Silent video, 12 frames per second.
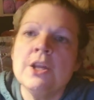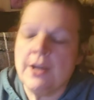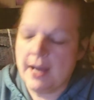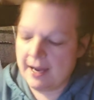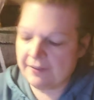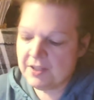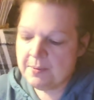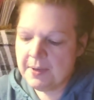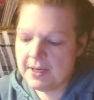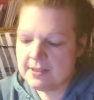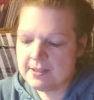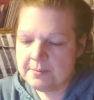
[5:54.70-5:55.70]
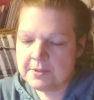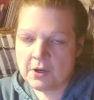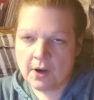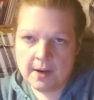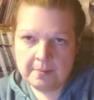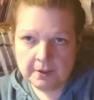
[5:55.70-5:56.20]
You have to be a
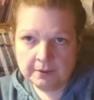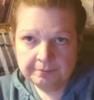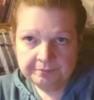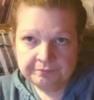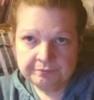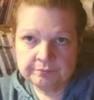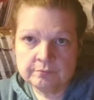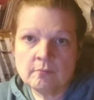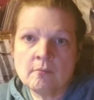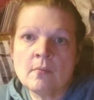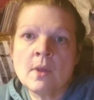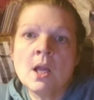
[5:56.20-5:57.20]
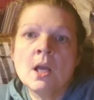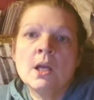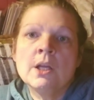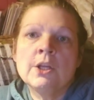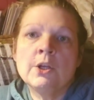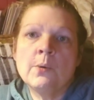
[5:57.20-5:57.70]
subscriber.
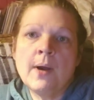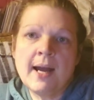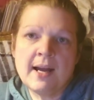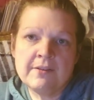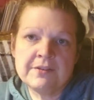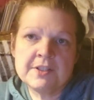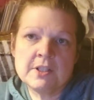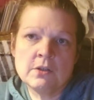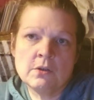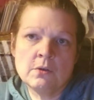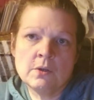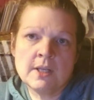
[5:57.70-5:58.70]
You have to